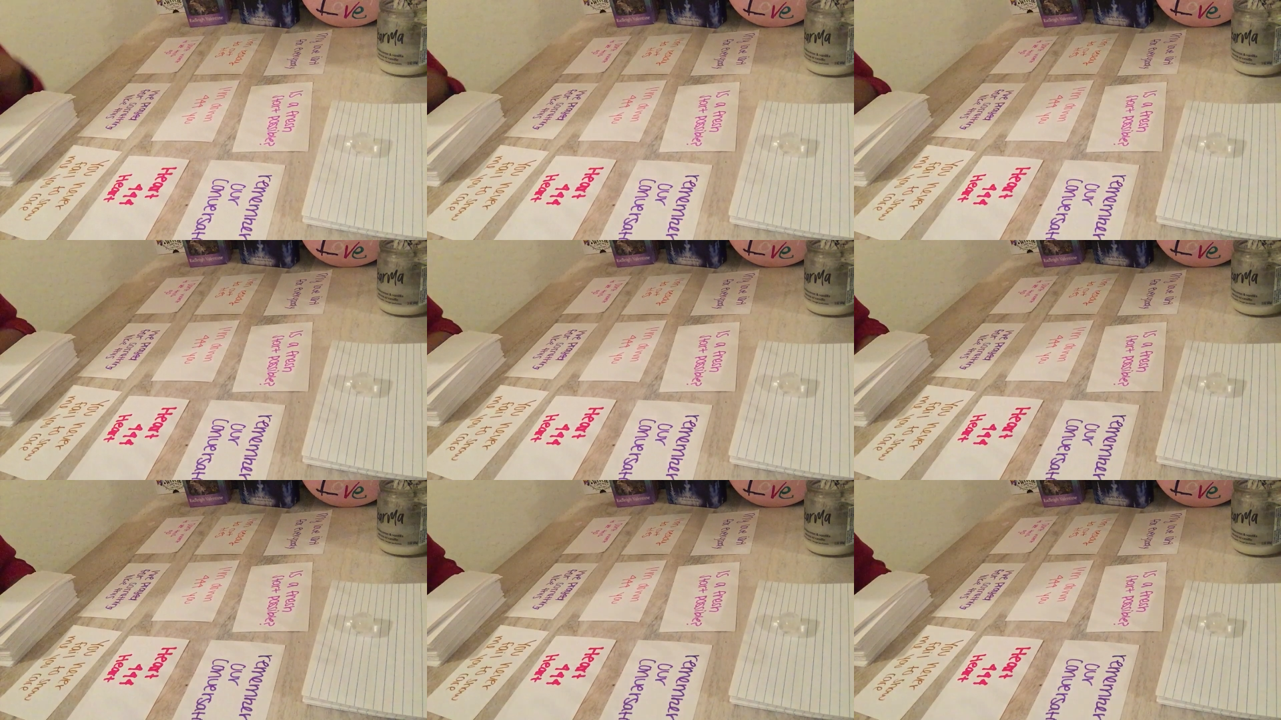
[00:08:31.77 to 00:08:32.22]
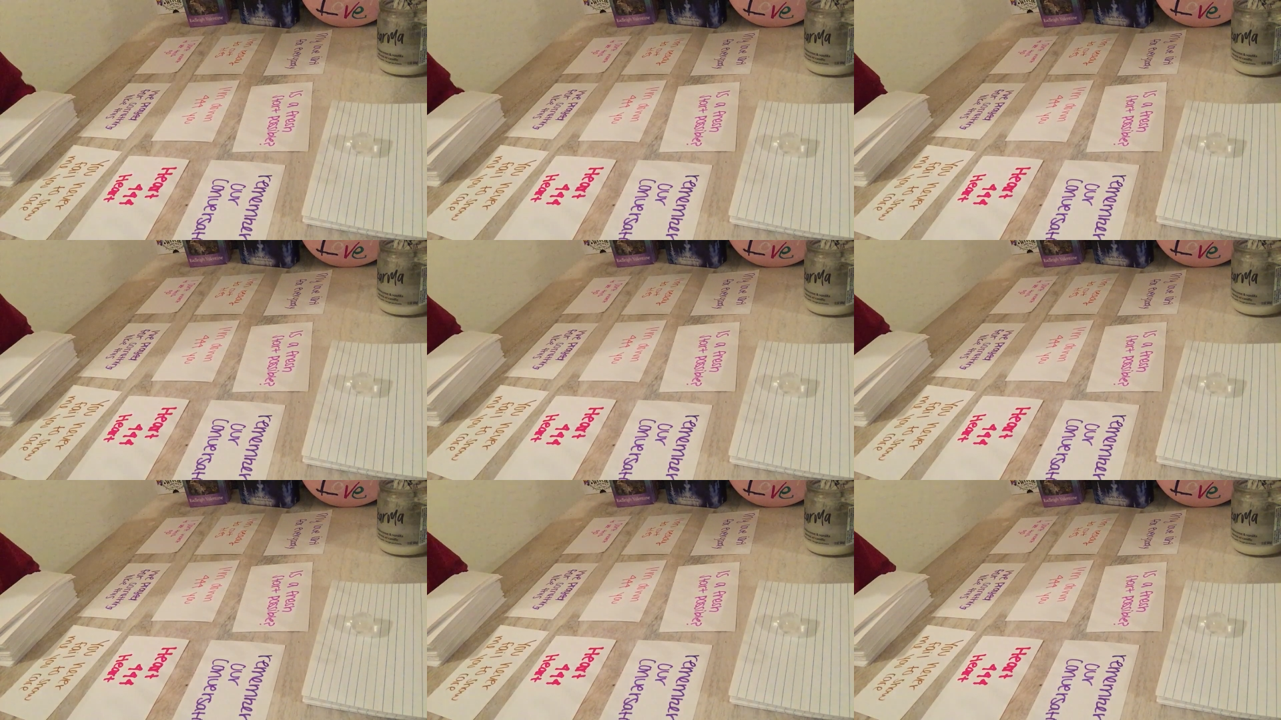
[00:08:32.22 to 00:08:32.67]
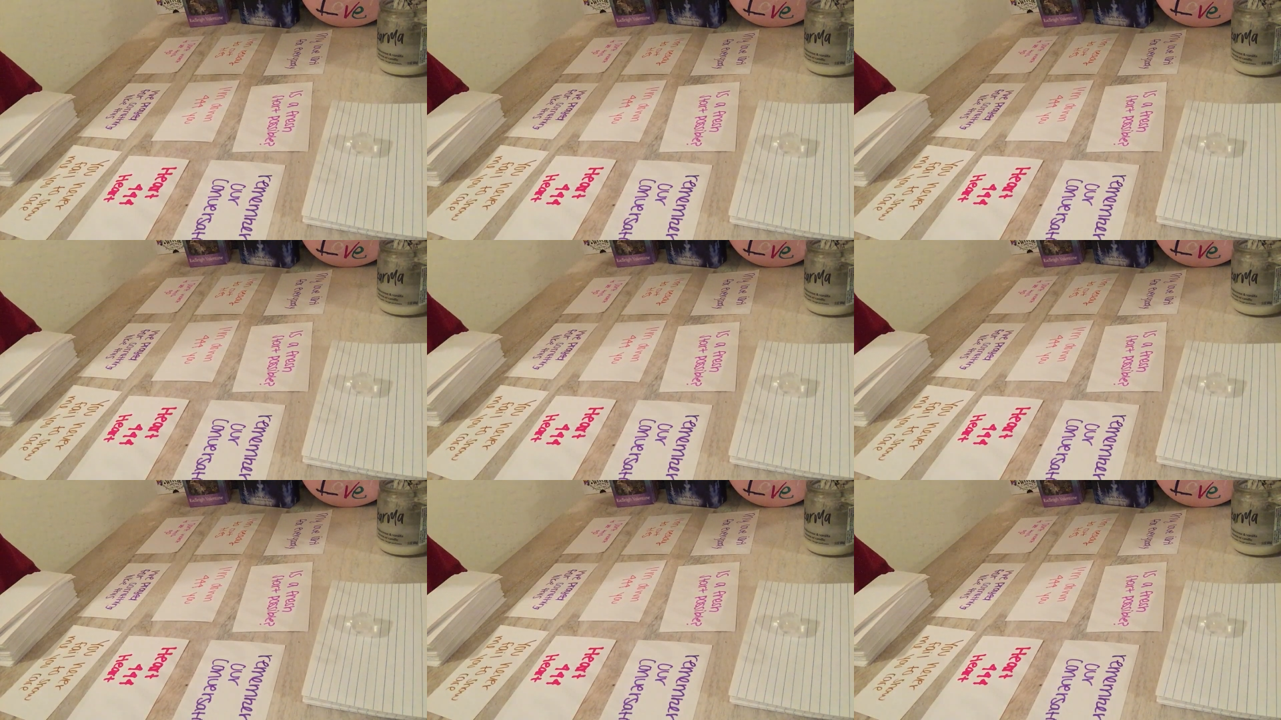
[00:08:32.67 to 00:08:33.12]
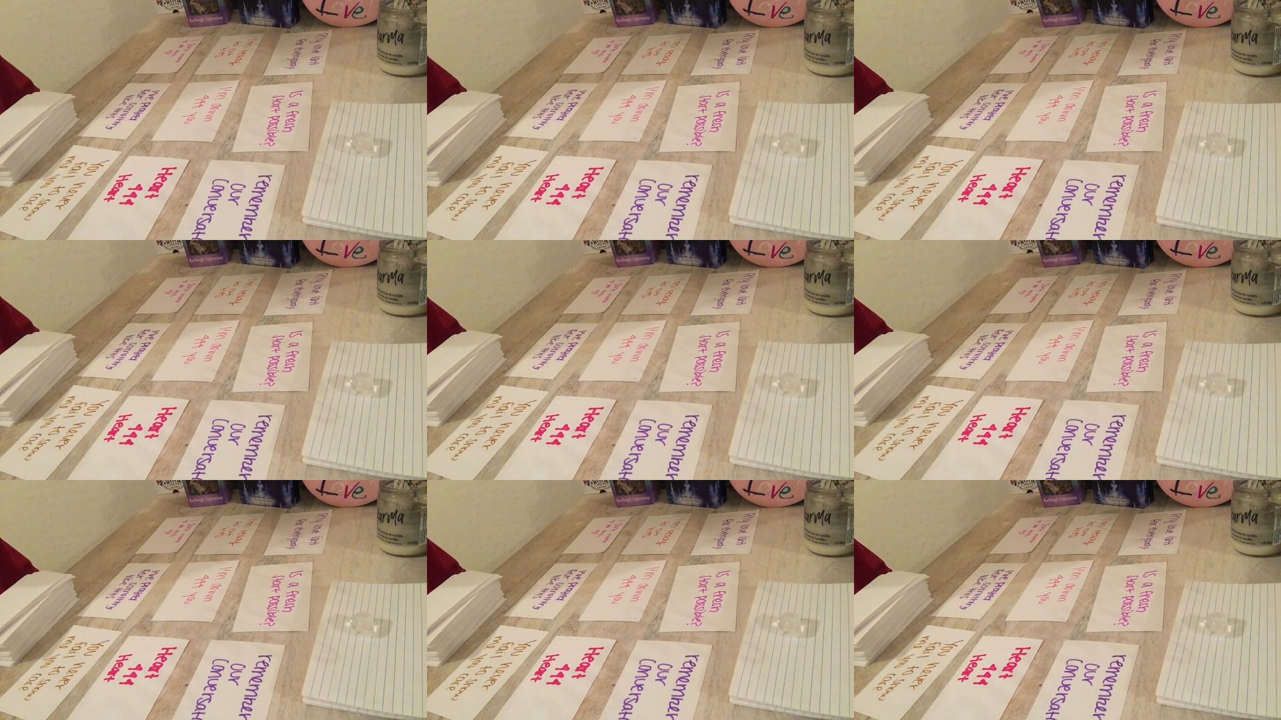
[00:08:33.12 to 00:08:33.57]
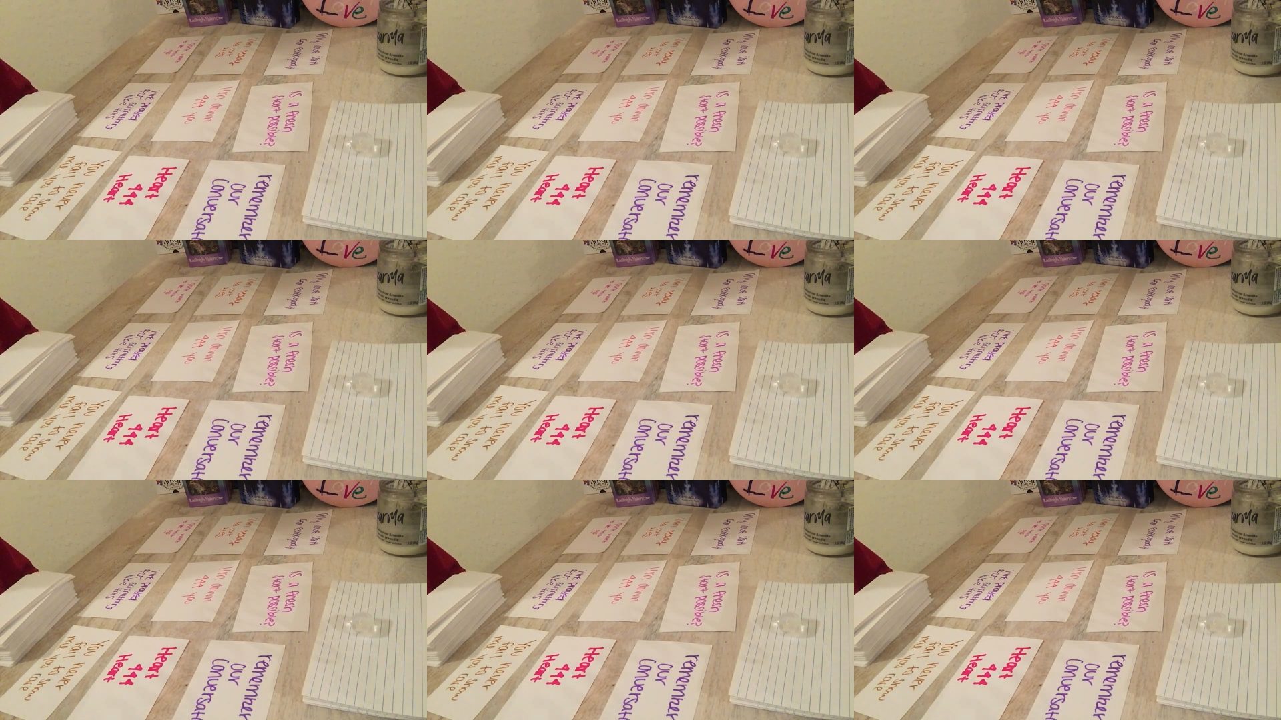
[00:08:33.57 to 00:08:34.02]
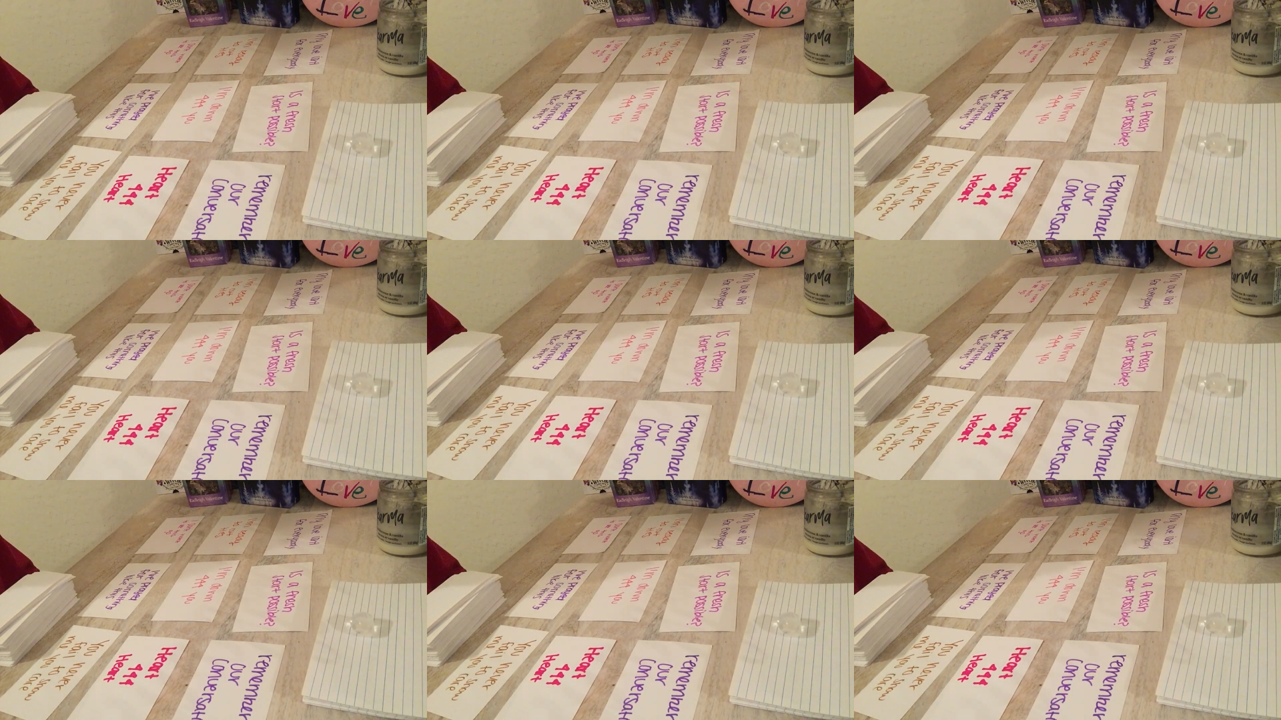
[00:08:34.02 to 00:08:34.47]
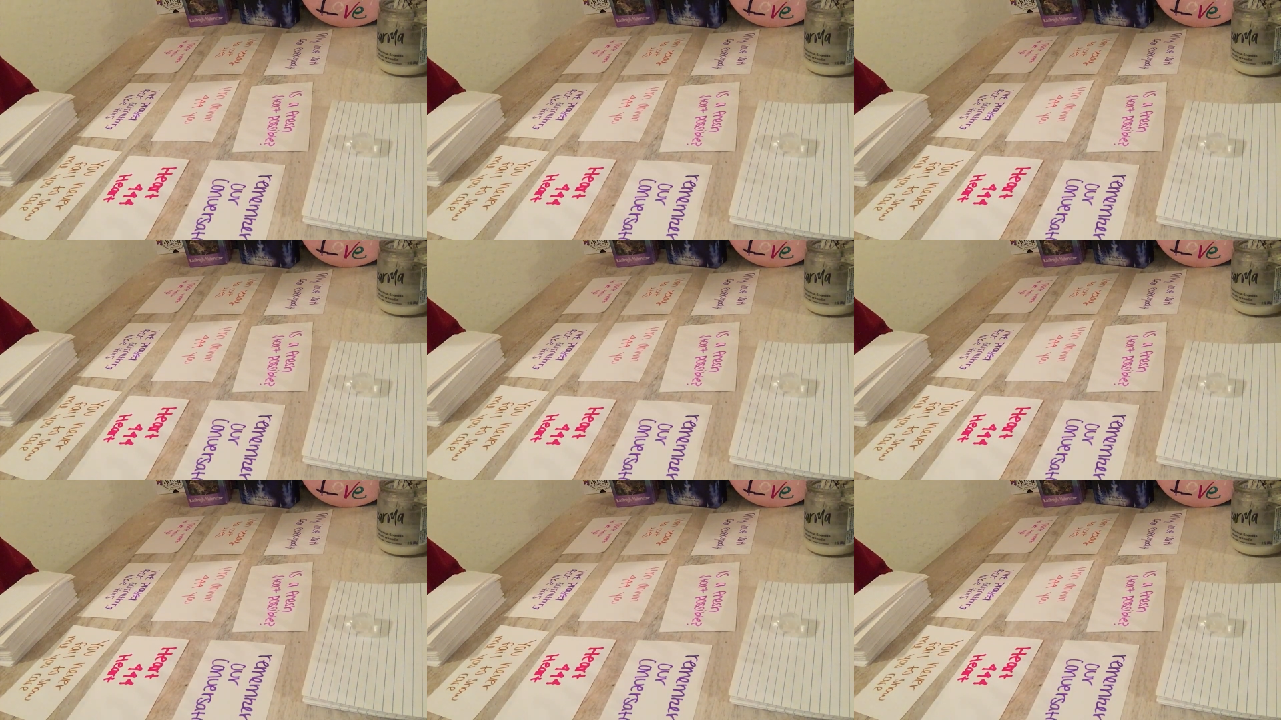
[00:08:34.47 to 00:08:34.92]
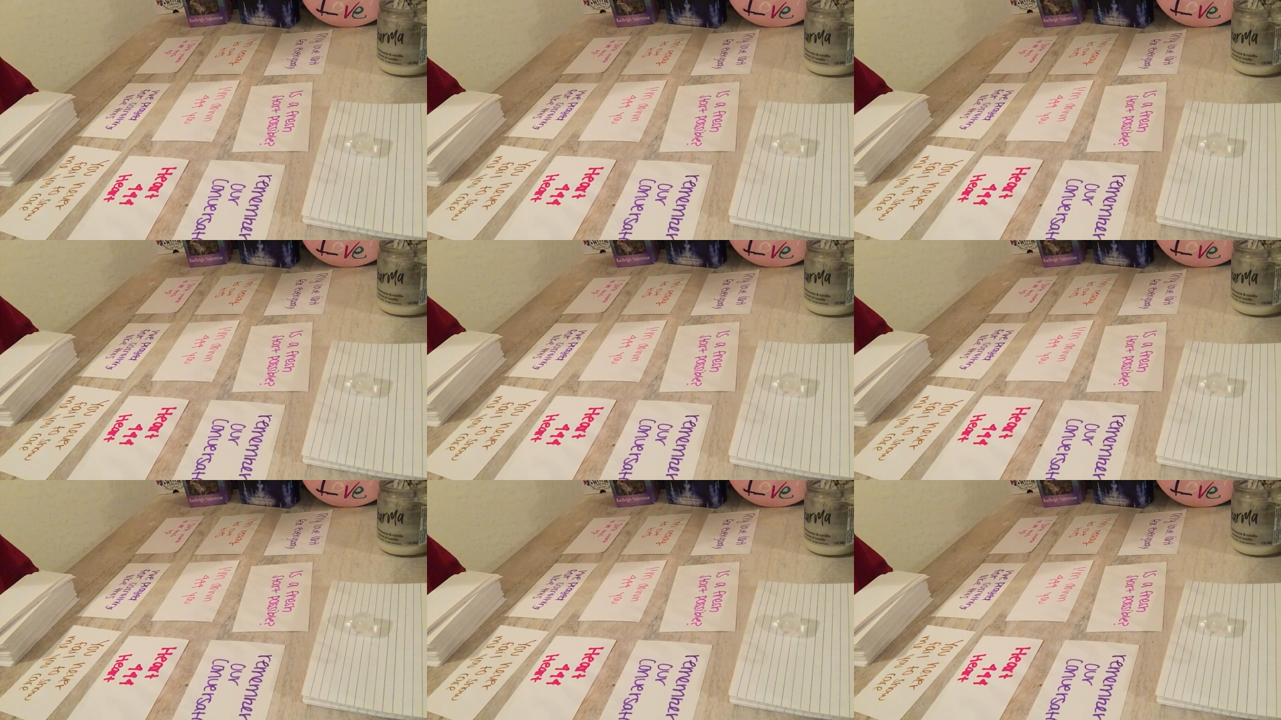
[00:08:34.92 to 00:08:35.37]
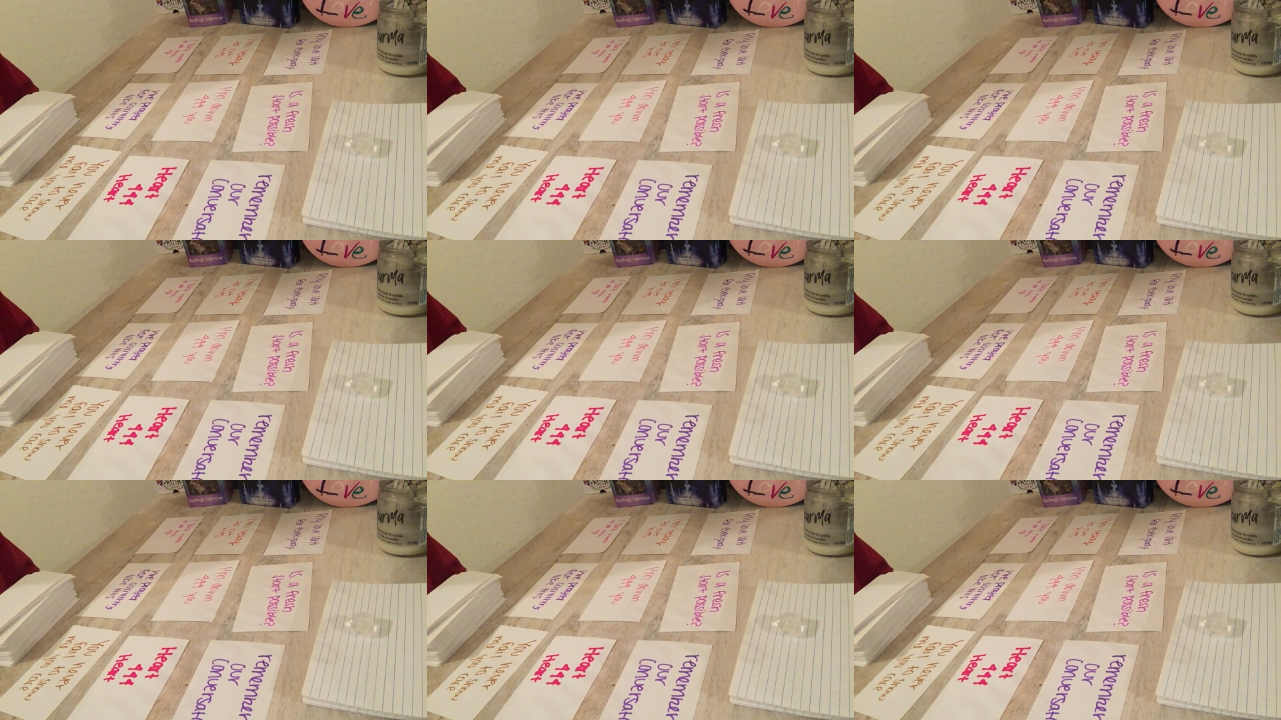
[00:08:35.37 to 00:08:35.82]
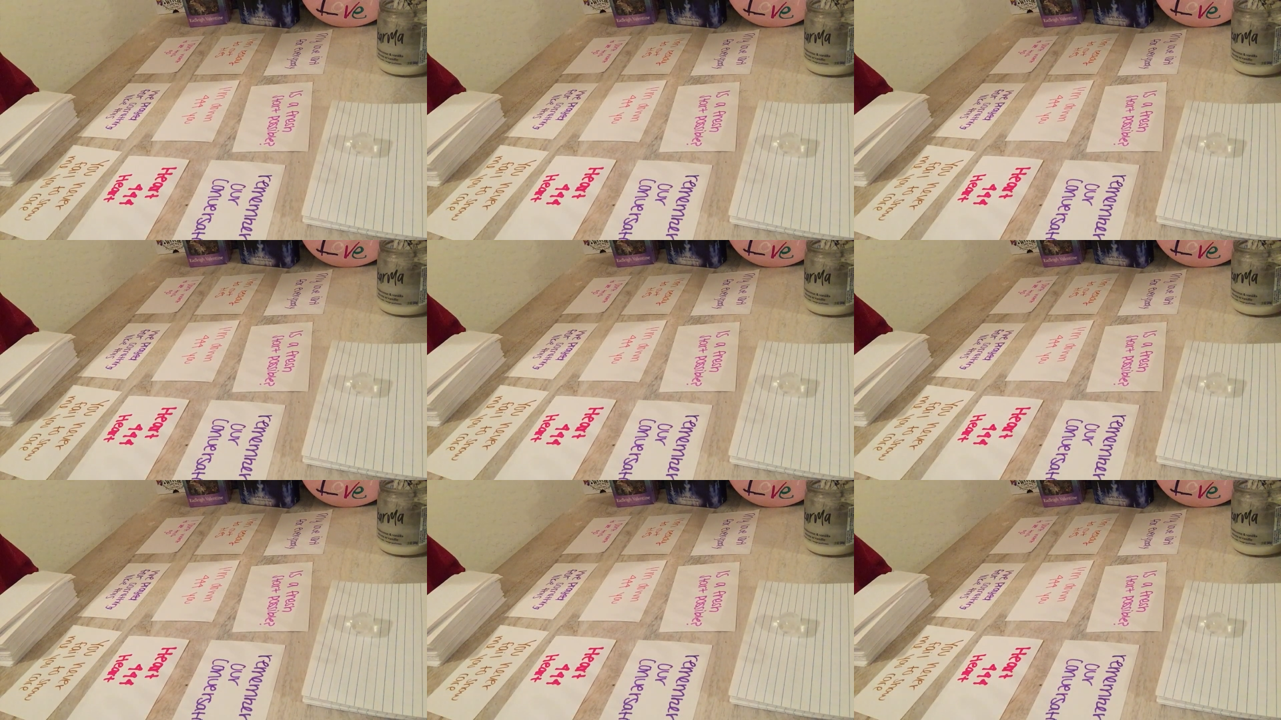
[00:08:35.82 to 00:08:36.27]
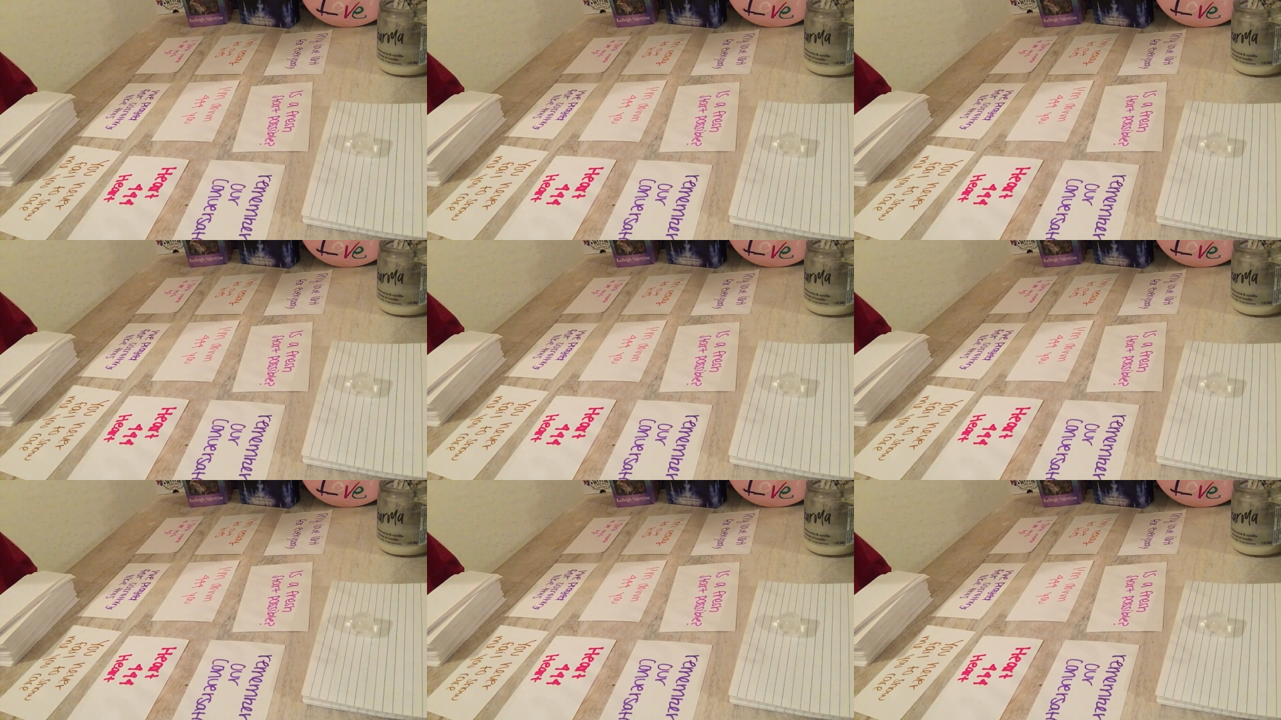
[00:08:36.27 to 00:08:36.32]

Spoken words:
No face is visible, so there are no lips to read.